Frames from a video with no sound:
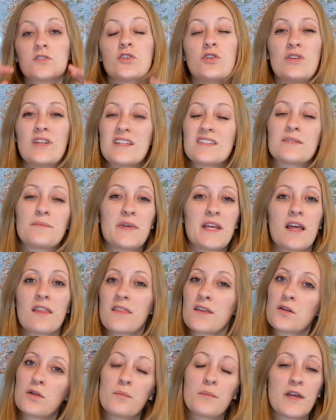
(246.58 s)
So you need to be a
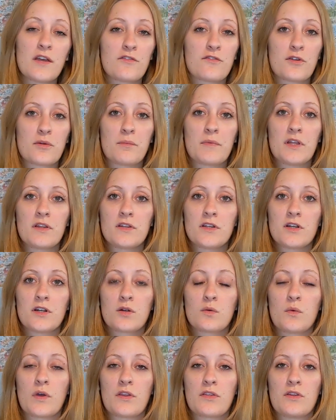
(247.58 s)
little bit
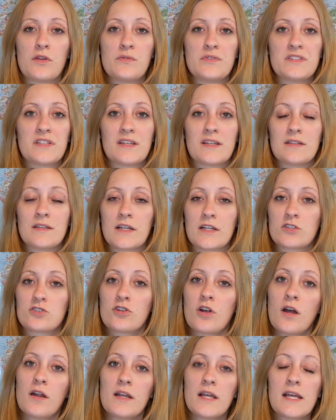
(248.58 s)
familiar with using
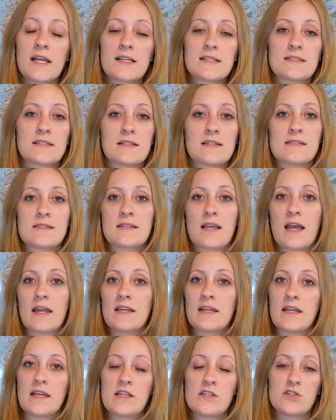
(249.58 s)
electronics and
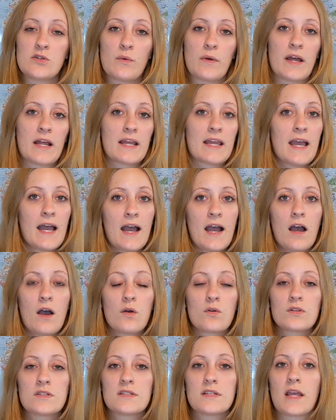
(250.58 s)
signing into an
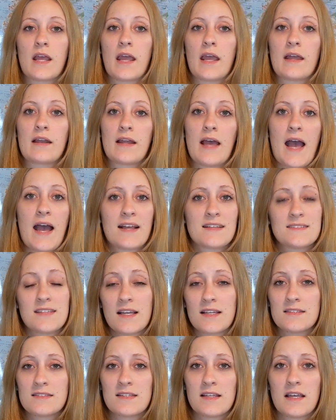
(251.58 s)
account and
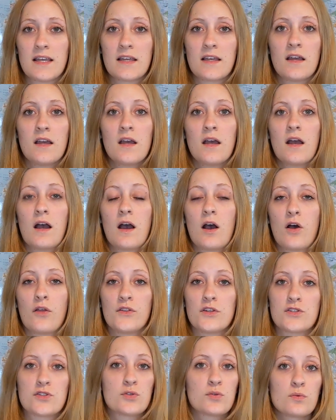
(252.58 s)
accessing all
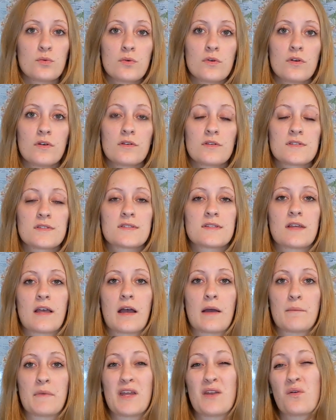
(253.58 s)
the tools
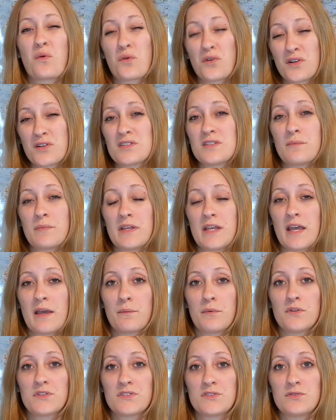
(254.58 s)
in order to be
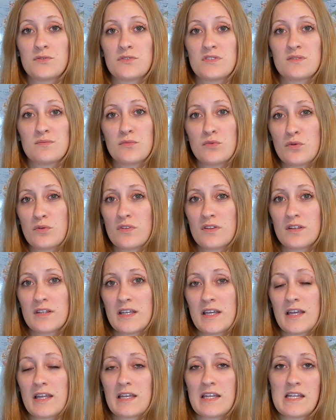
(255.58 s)
able to
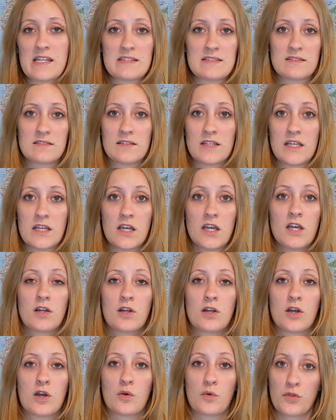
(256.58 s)
smoothly and easily
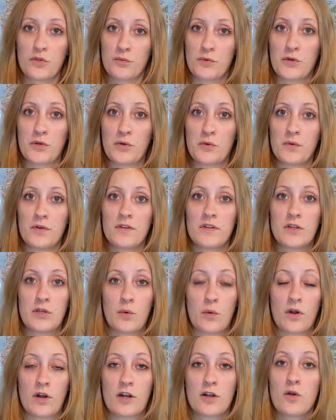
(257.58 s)
go through
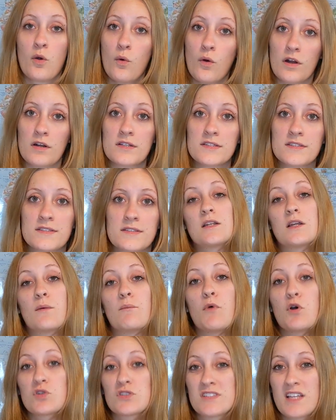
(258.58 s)
your course. Now,
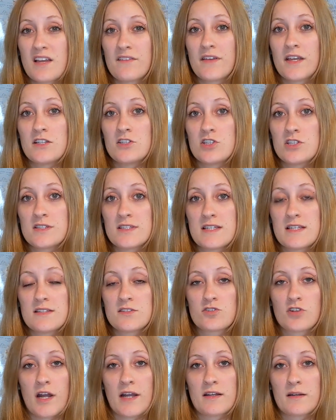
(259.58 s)
most dive agencies
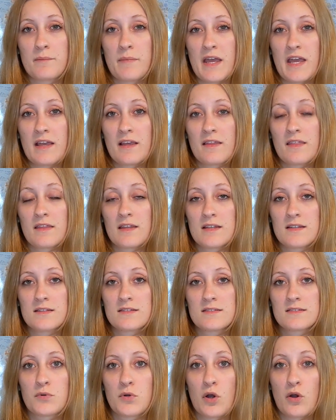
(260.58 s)
try to make
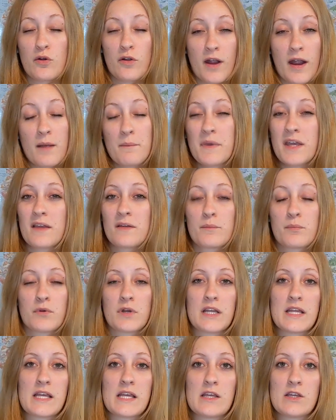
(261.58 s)
this programming
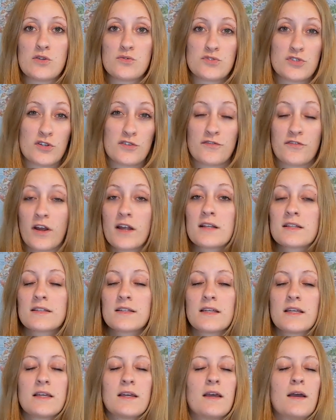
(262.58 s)
pretty
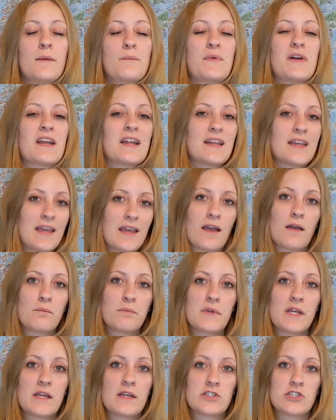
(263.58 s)
user-friendly, but it can
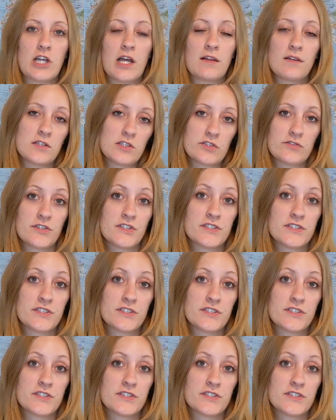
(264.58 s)
be a challenge for